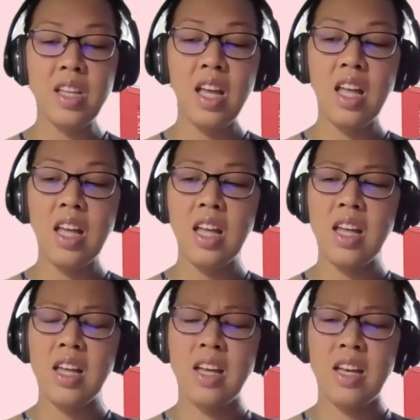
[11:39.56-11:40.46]

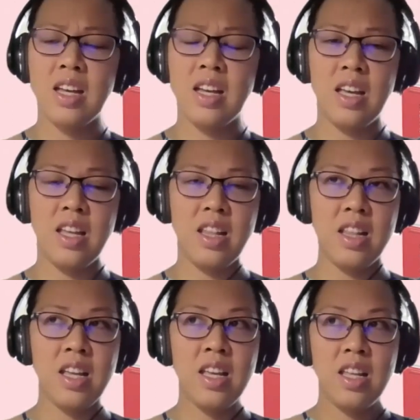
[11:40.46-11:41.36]
and
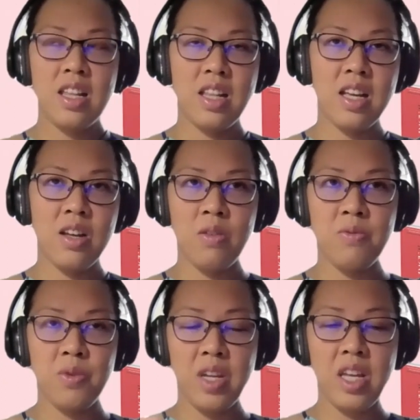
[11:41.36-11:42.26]
now
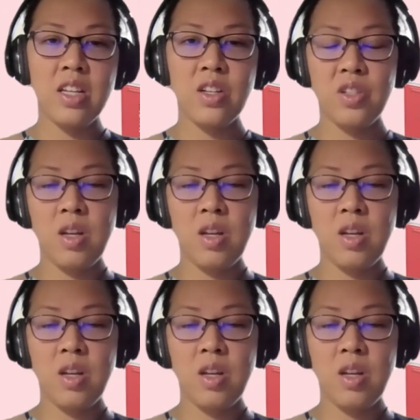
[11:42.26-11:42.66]
for 8 years,